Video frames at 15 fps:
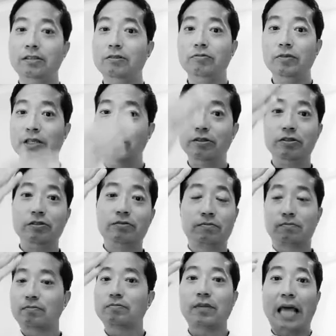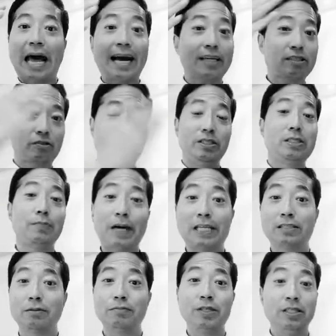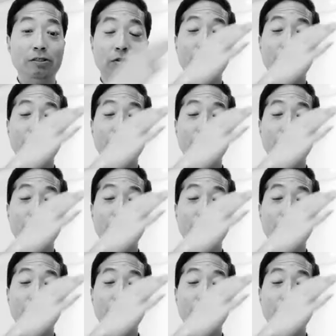You either act responsibly,